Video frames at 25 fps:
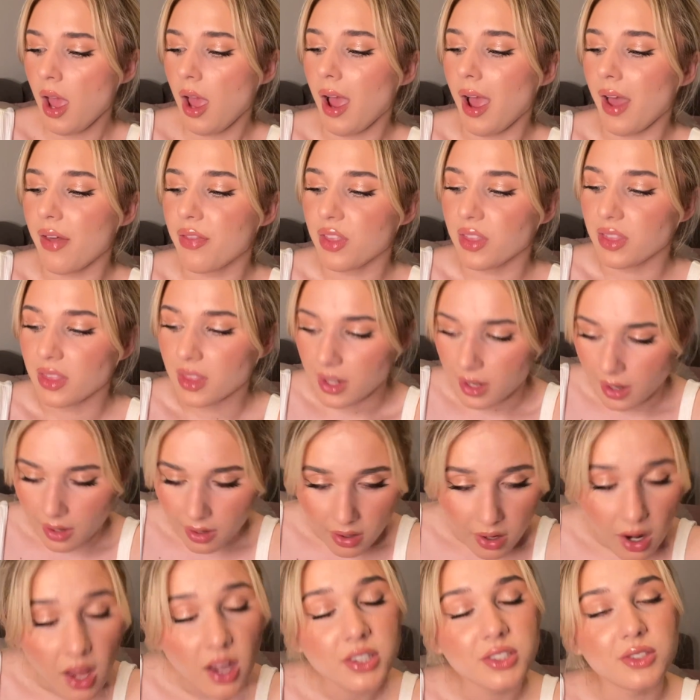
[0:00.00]
And then the
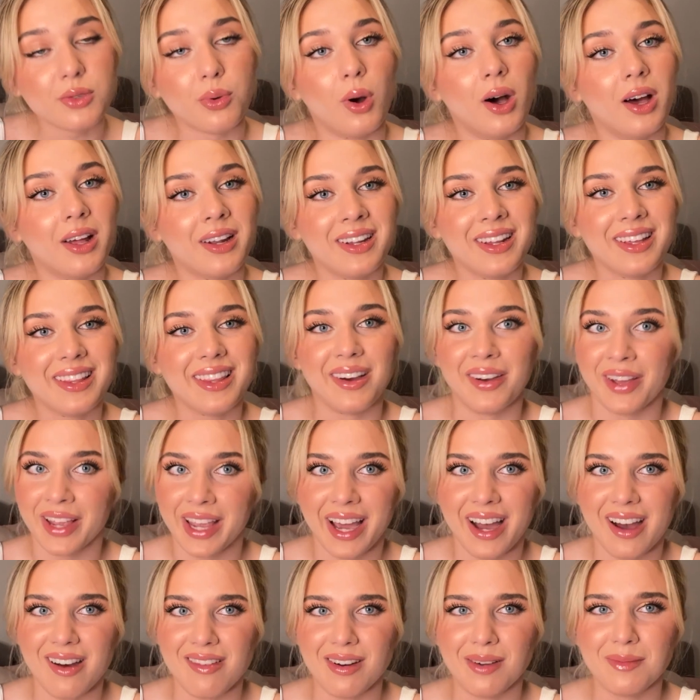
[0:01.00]
last one that we
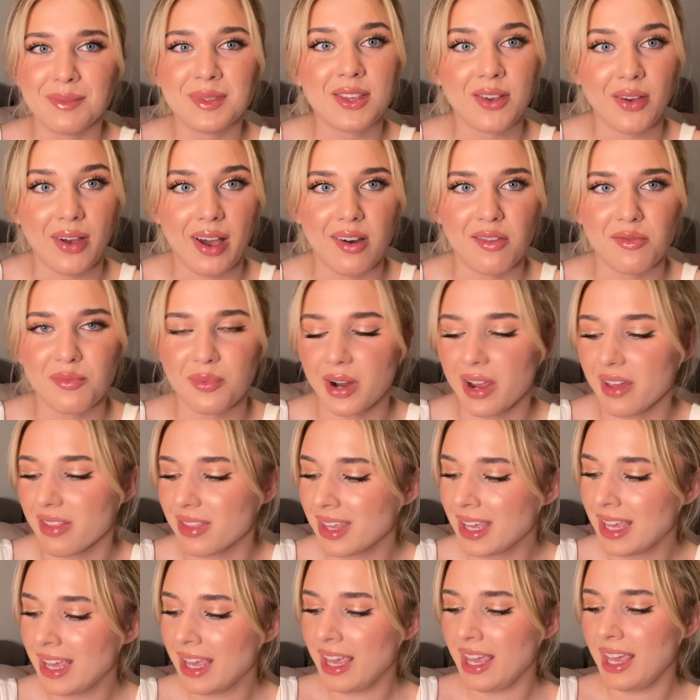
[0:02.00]
have, I'm so out of breath,
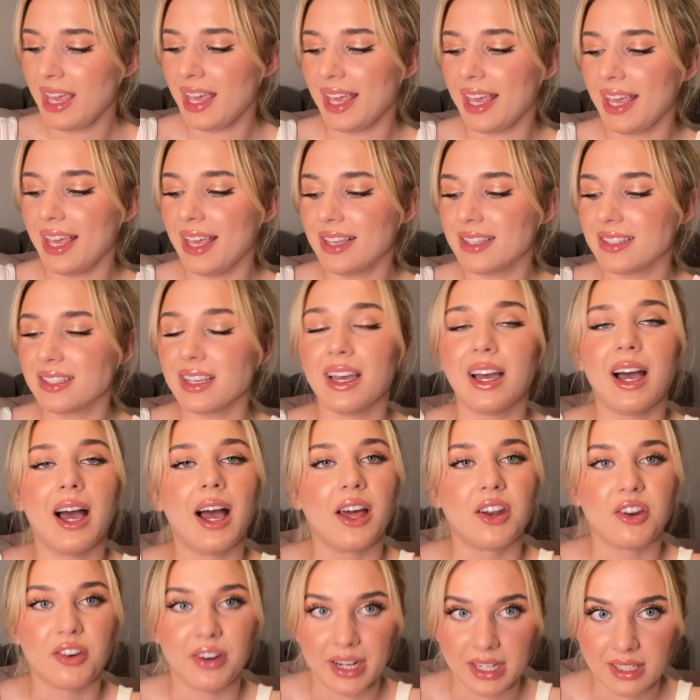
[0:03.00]
is
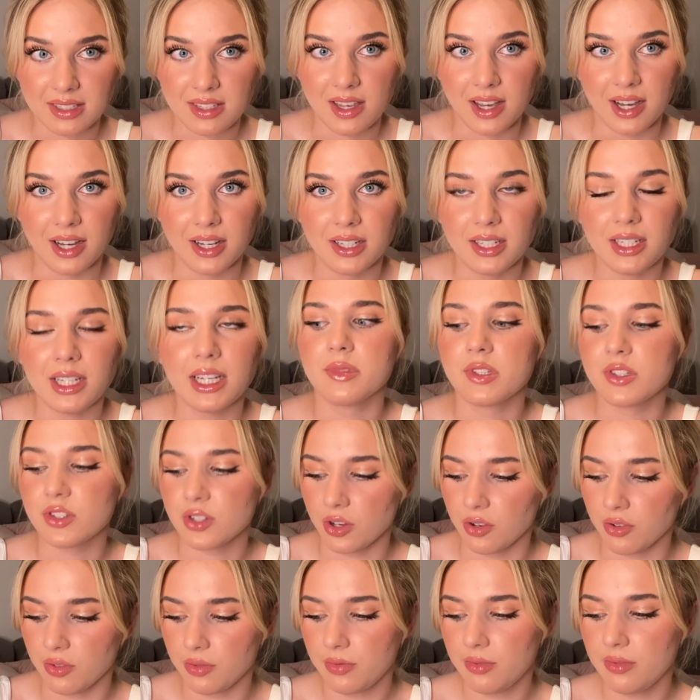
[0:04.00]
anorexia.
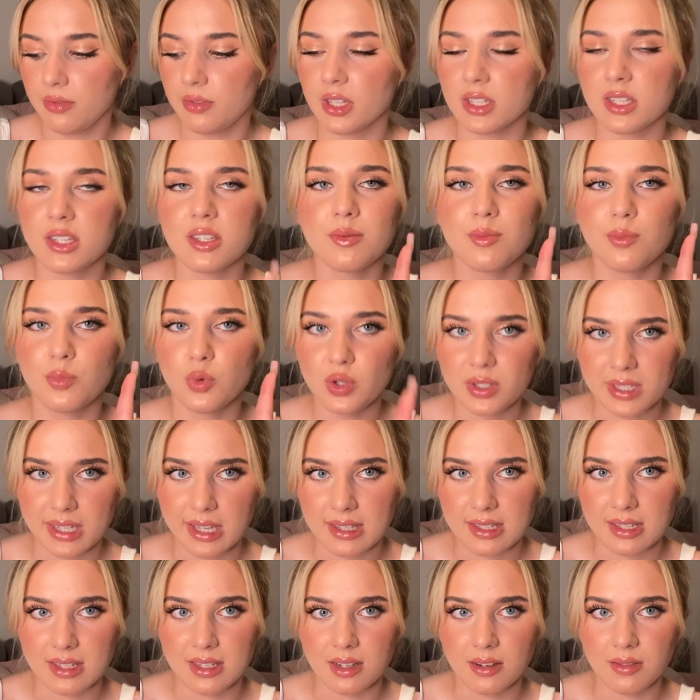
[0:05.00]
So this is more
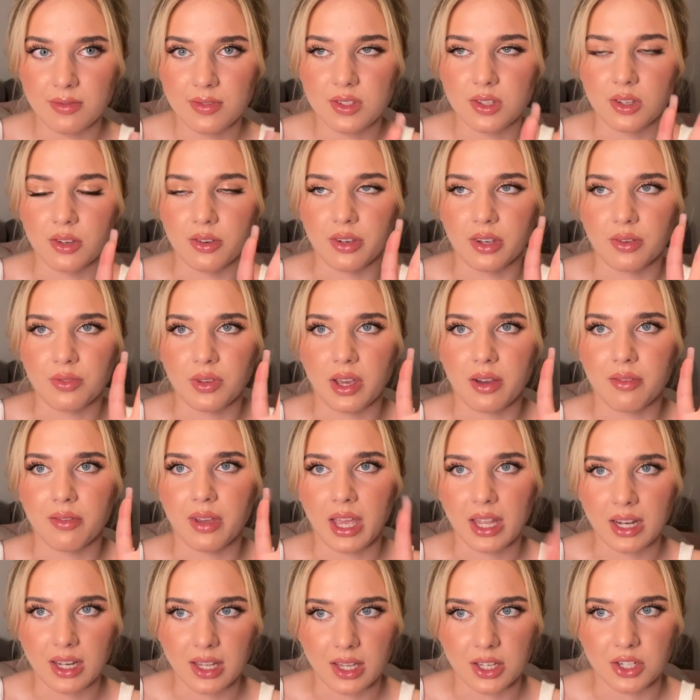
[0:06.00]
sensitive, so if you have
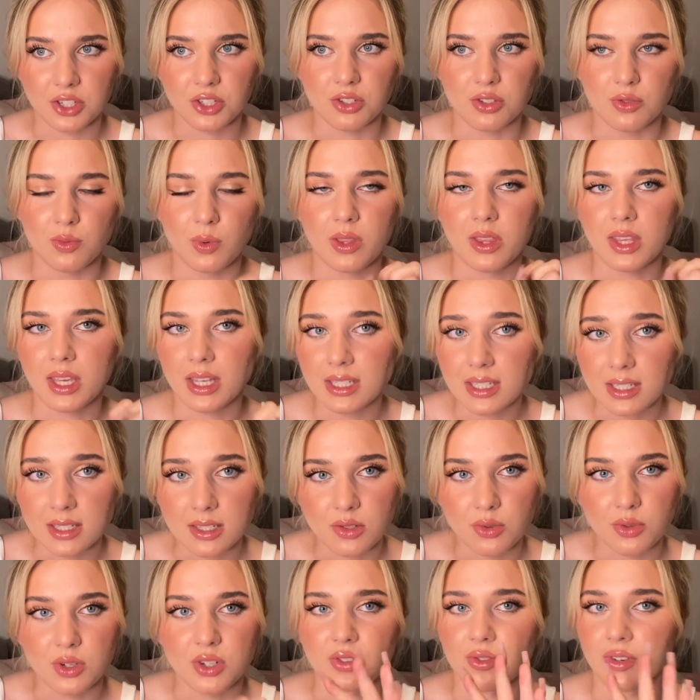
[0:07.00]
any issues with eating
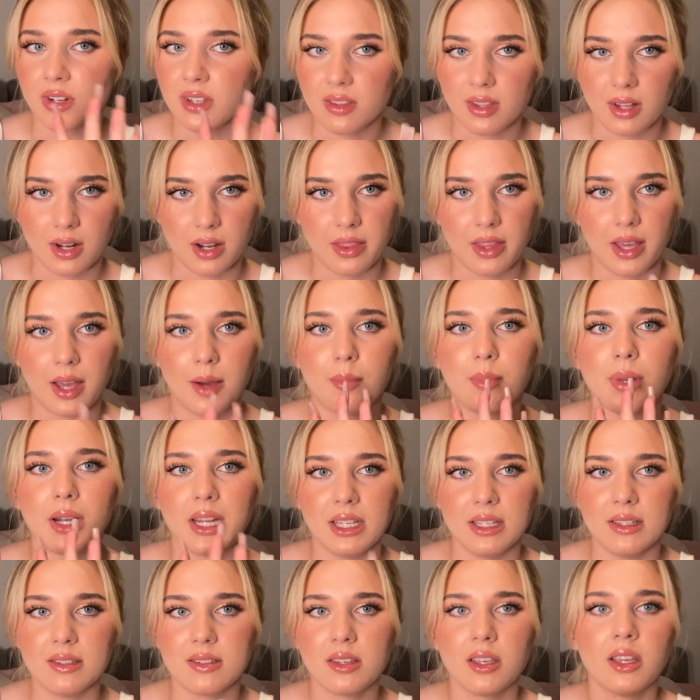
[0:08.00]
disorders or anything like that,
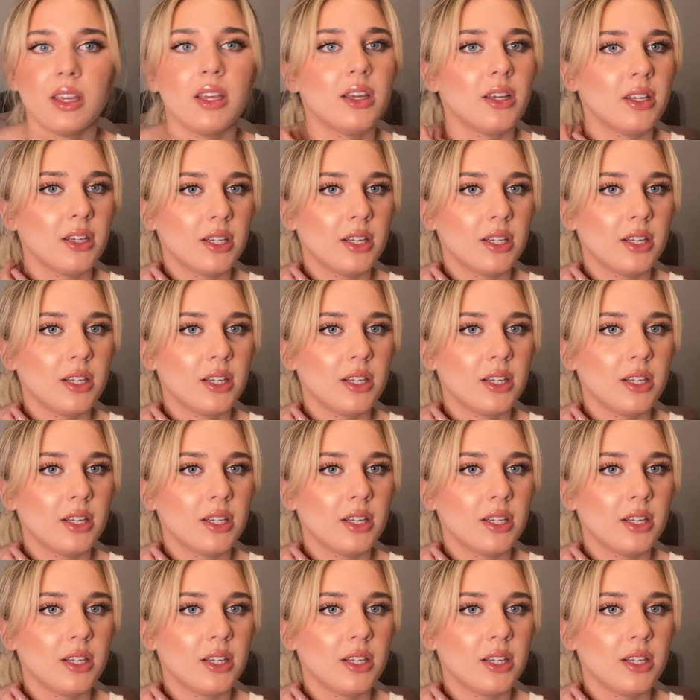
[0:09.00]
please